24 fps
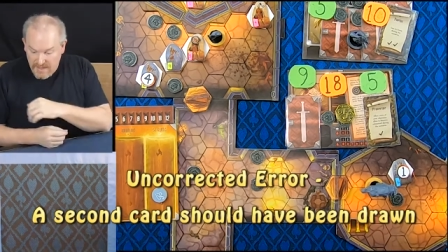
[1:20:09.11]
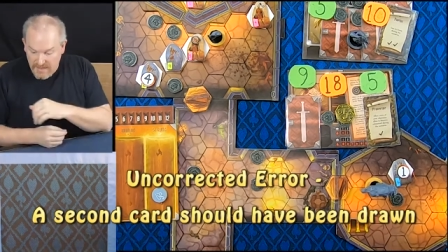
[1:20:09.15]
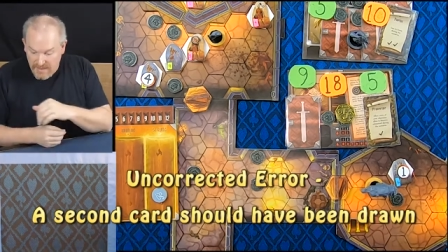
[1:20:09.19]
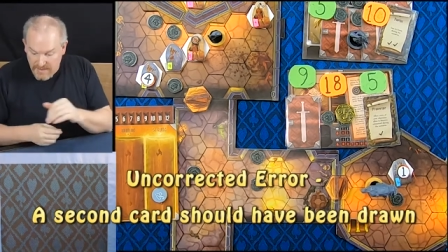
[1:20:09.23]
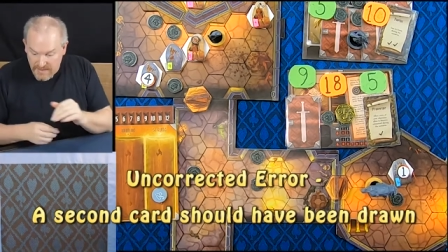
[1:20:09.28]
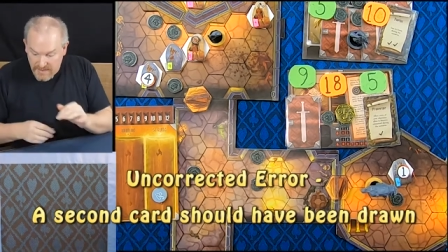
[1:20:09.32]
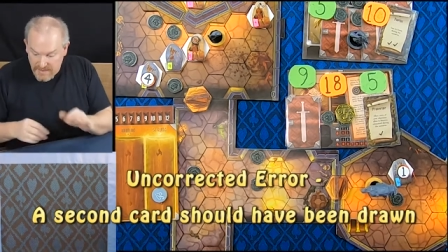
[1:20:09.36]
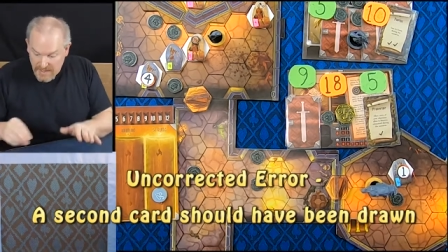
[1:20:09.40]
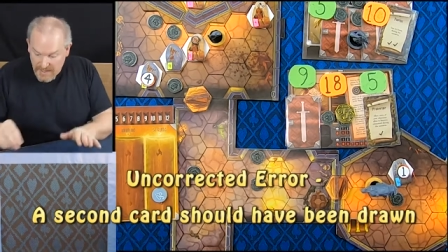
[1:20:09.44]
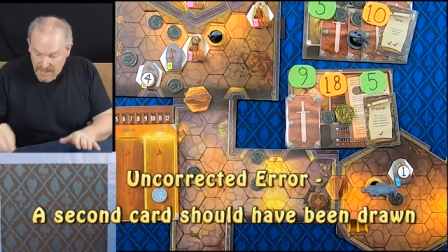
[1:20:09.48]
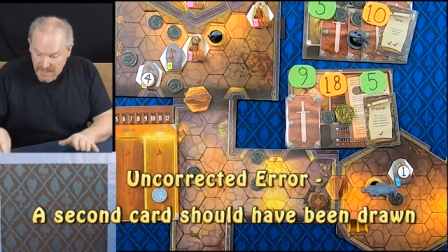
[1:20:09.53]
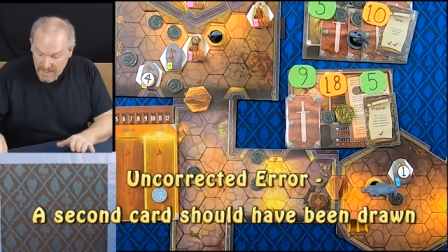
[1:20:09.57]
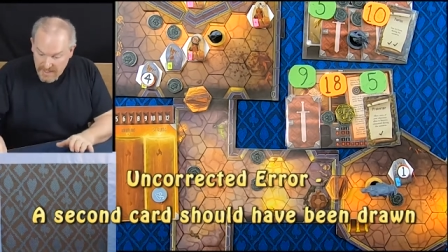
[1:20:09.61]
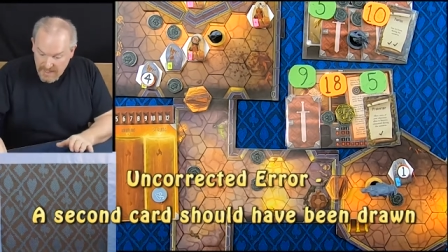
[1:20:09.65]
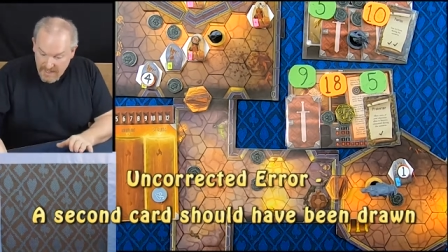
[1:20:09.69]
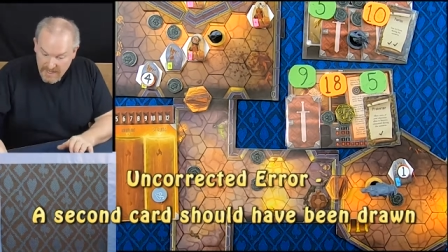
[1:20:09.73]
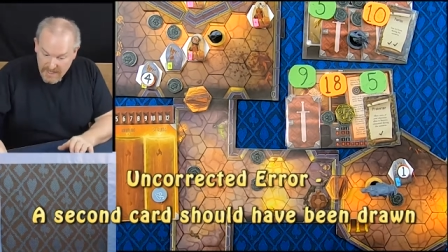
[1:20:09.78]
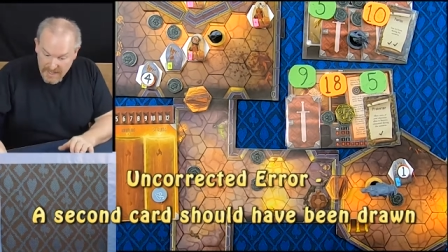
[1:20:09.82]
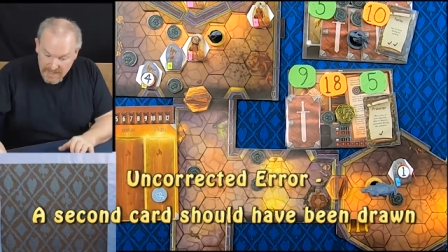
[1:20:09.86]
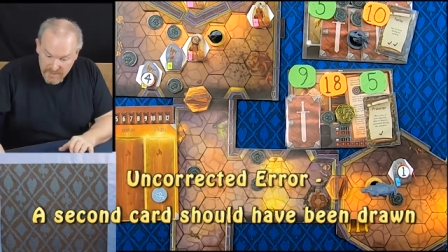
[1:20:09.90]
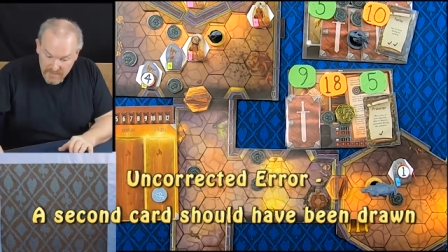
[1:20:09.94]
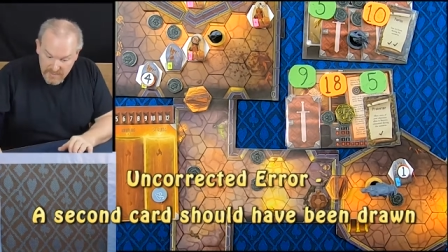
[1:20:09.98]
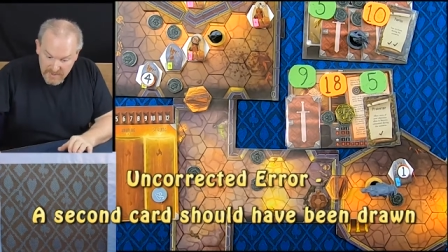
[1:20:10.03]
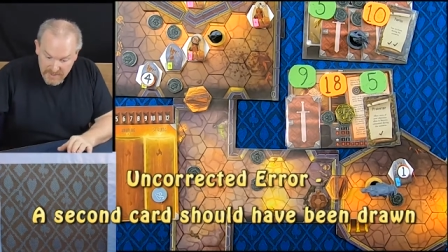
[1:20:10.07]

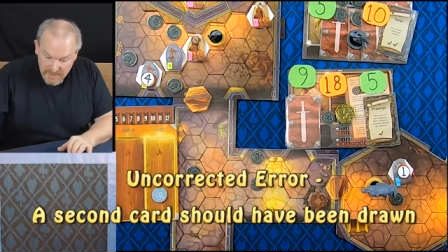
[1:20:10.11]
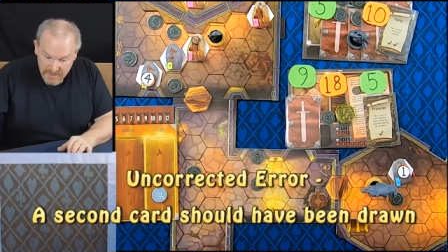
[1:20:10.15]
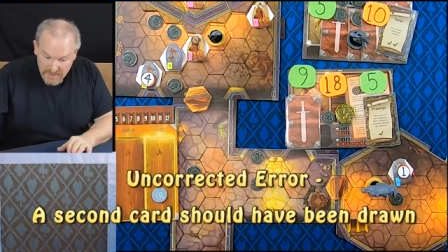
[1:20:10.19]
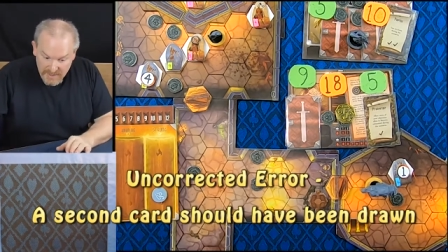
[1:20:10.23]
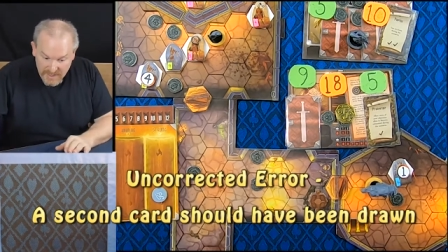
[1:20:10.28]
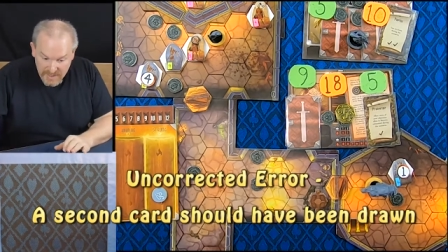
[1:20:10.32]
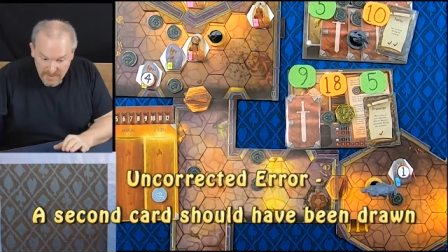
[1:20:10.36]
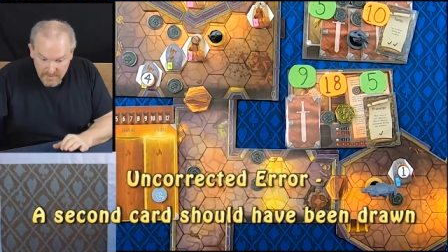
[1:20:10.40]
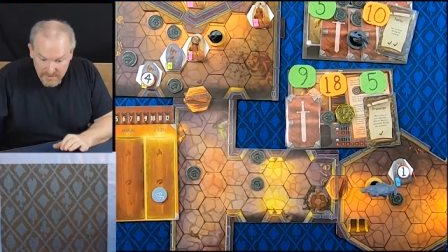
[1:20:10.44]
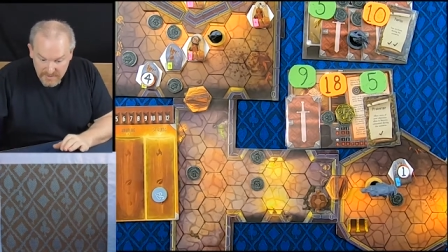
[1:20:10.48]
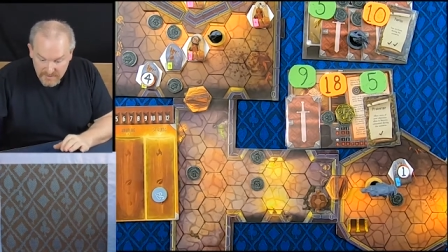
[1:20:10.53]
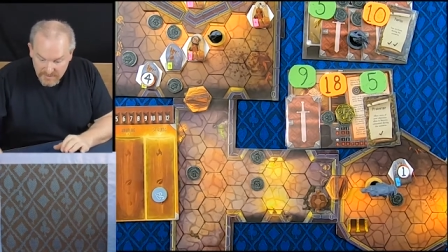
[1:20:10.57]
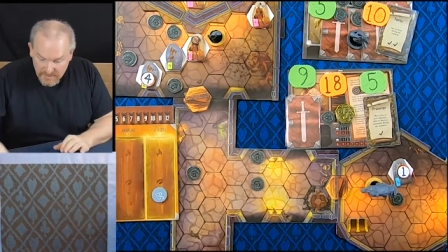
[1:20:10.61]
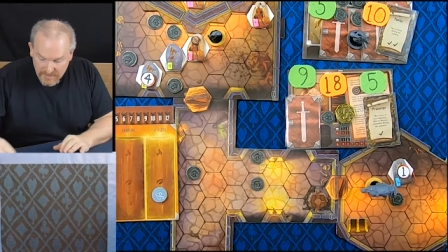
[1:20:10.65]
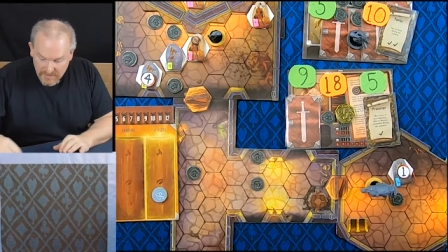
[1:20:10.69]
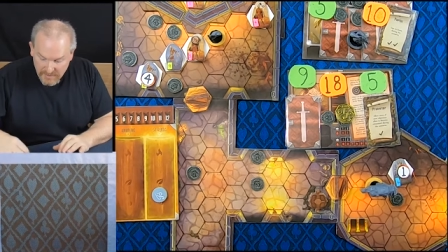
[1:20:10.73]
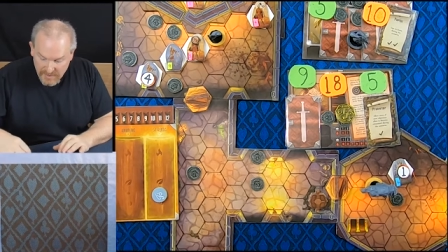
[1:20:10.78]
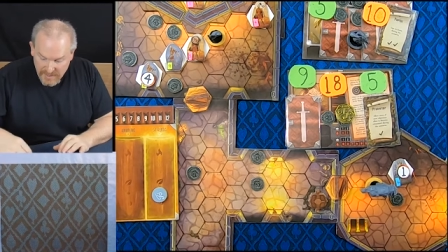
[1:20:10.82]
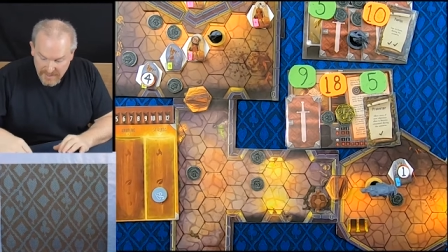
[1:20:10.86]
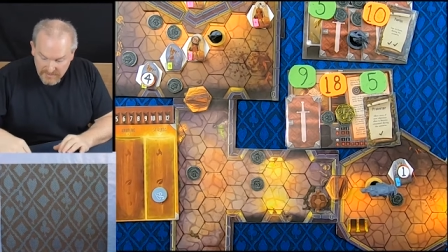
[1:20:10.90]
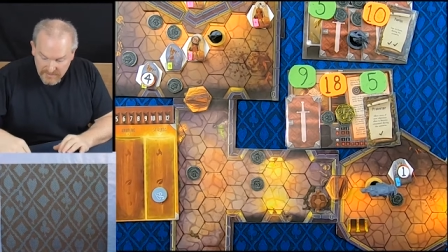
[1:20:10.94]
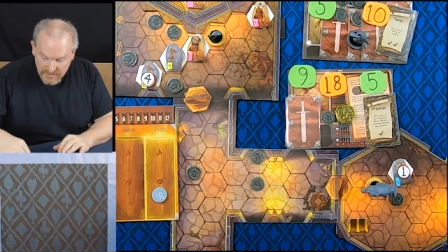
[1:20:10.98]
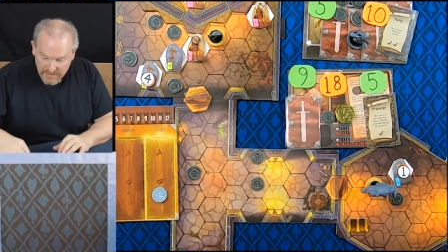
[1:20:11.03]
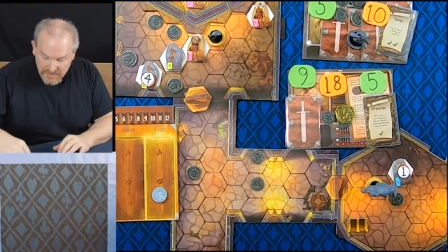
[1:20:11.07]
The enemies still
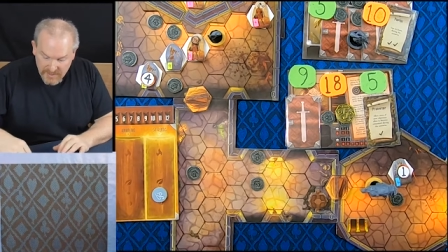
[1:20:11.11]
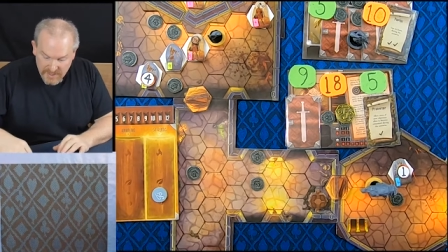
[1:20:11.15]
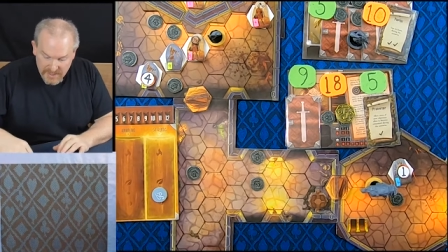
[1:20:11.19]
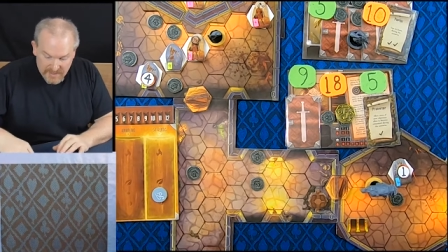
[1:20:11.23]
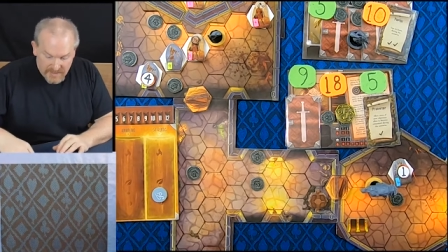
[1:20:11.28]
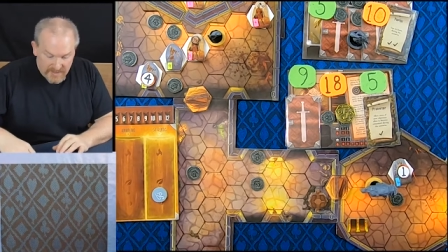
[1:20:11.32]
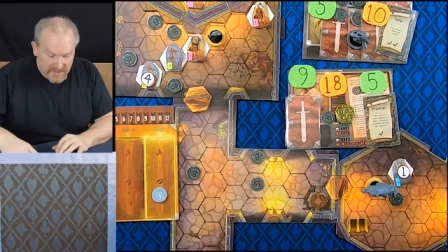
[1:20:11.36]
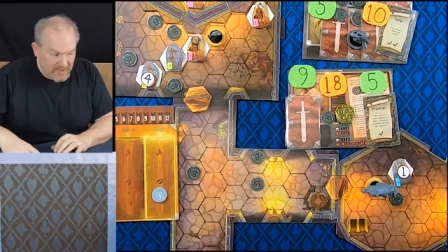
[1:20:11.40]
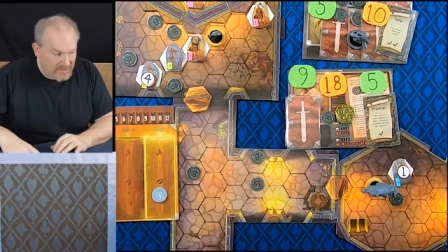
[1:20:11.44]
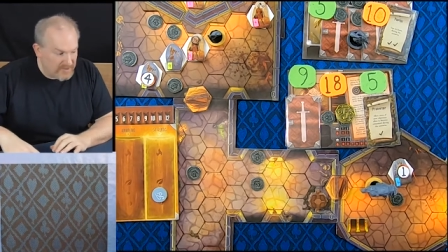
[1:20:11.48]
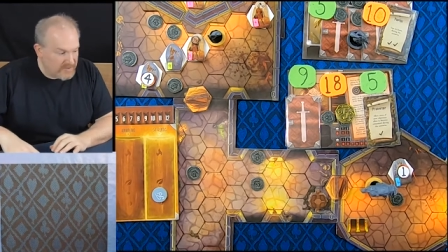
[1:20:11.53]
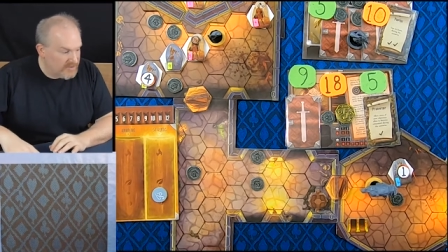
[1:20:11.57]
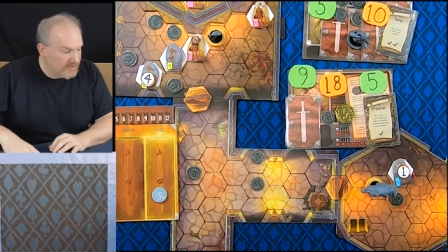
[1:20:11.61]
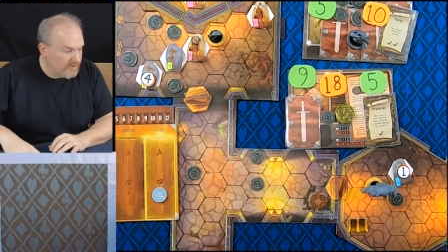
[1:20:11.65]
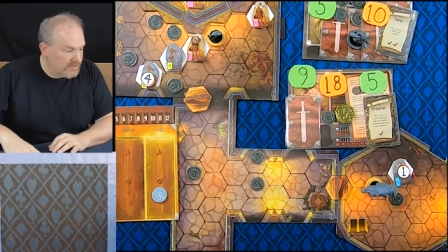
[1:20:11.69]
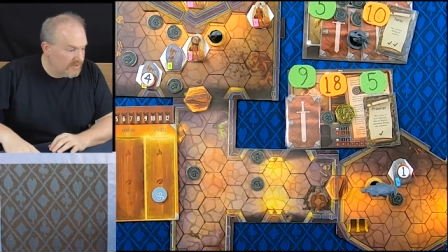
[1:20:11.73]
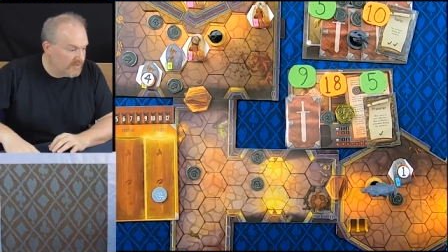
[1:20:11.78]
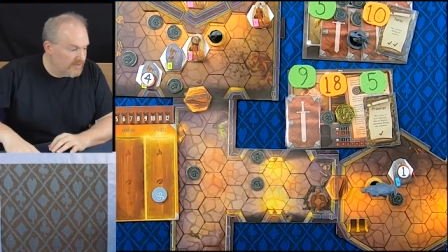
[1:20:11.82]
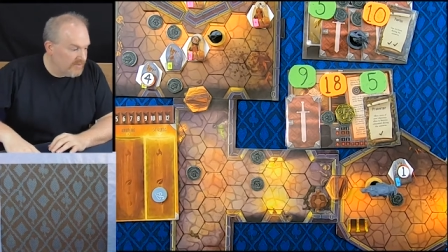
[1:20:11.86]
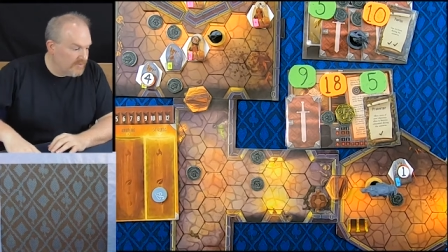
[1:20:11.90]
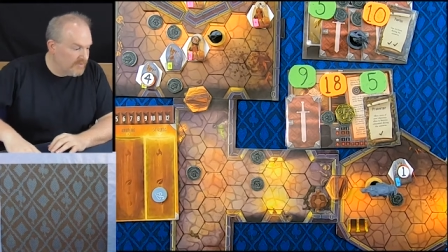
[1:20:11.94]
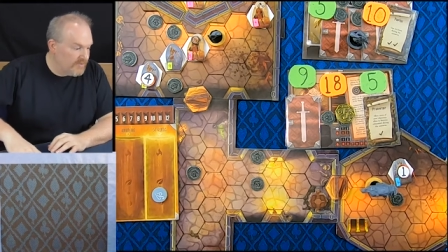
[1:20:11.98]
have to take their turn,